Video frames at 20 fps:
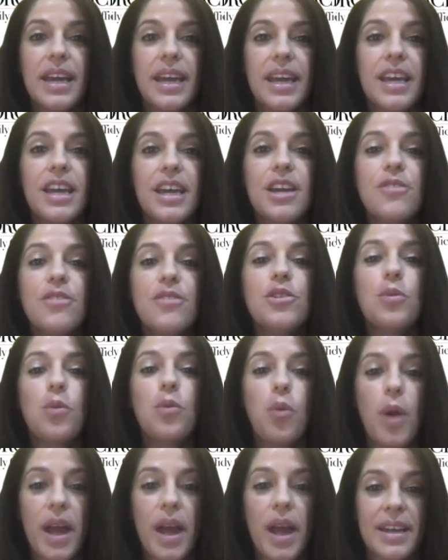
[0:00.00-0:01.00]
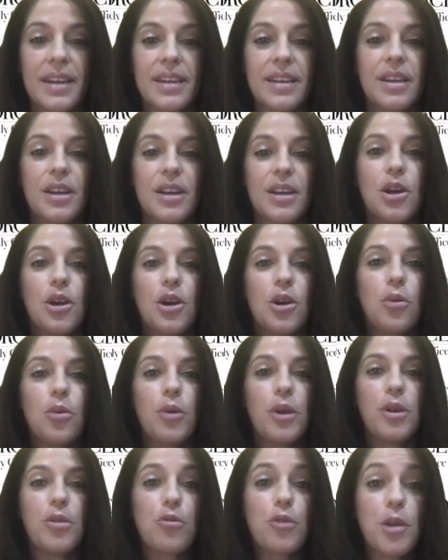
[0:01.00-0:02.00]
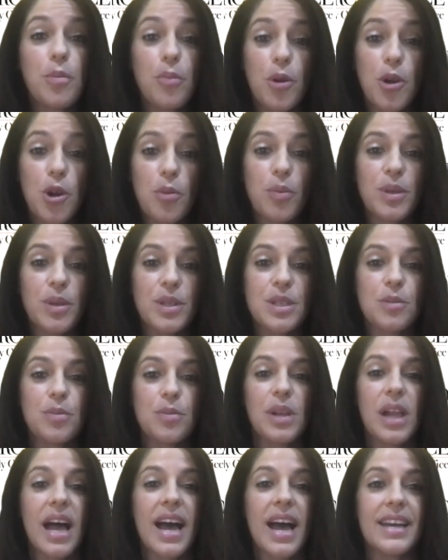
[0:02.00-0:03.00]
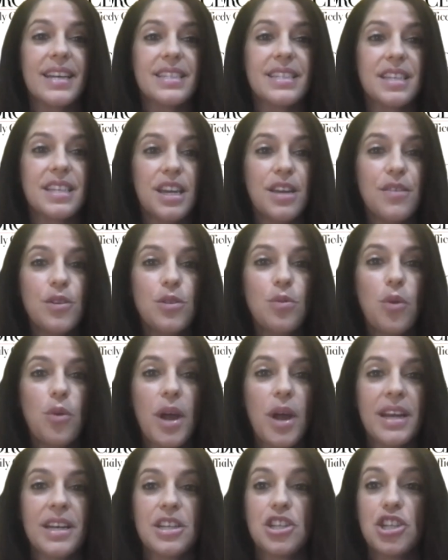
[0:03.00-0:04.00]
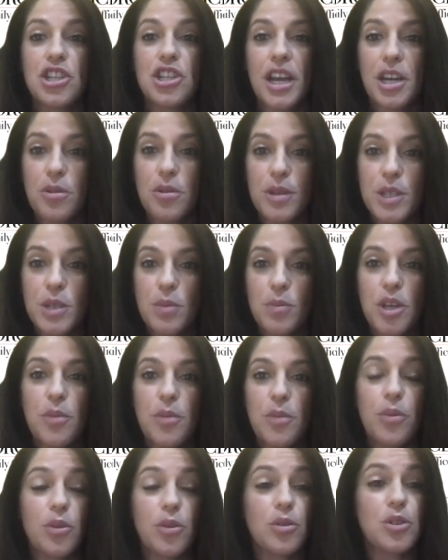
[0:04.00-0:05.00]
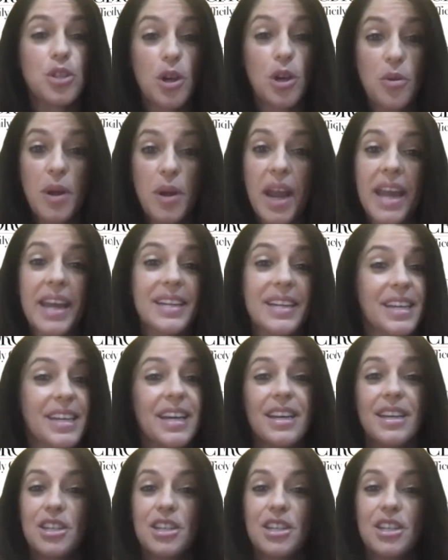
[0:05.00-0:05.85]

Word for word: even when we repurpose supplies even when generous people donate